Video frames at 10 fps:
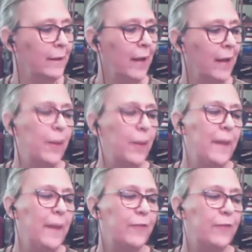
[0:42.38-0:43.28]
and the
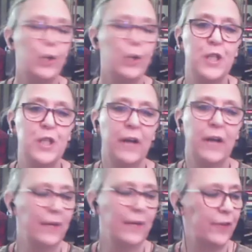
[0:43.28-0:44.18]
painful shared
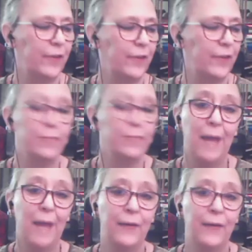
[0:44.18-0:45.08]
insult of
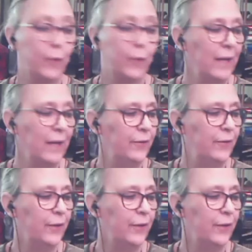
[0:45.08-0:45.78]
mass graves,